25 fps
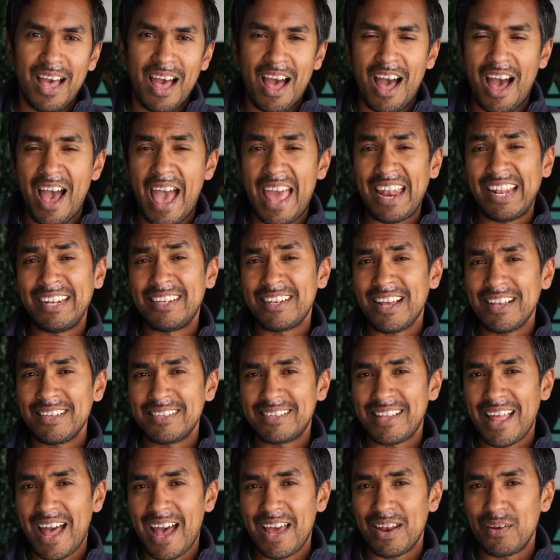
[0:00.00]
and it
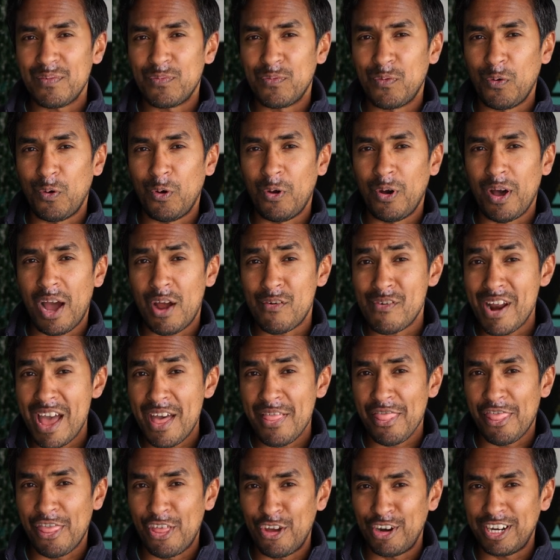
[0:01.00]
does that for
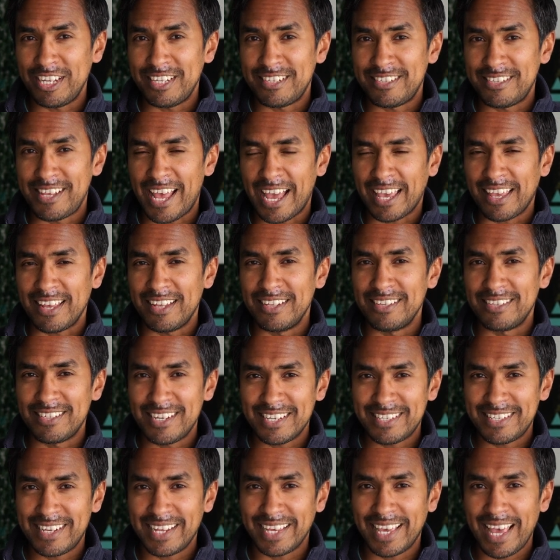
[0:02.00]
around 30 seconds
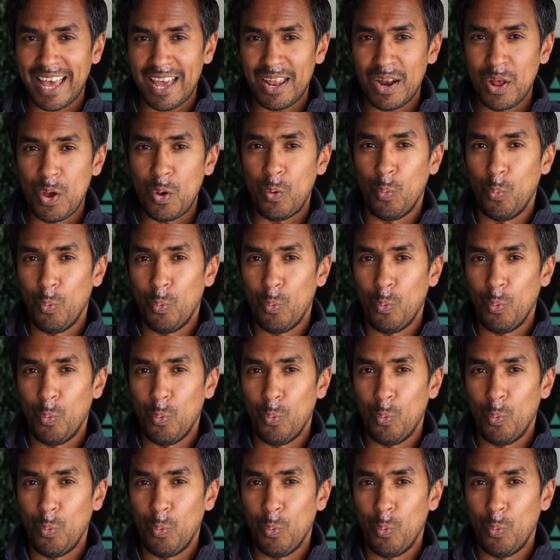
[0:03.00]
just to get